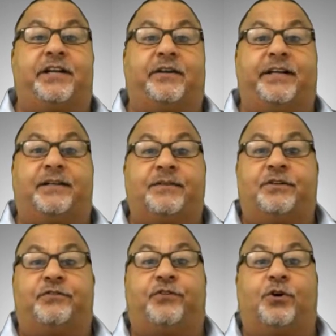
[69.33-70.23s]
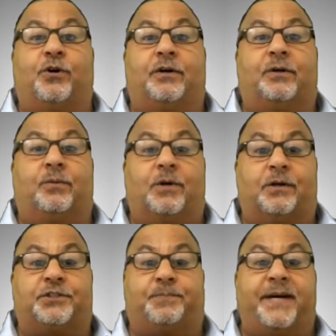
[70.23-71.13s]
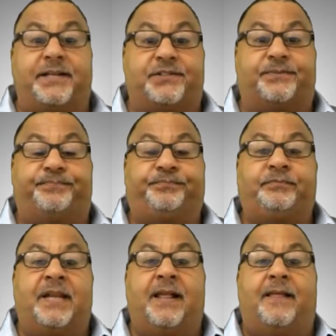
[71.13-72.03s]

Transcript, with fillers: interior floor or wall space.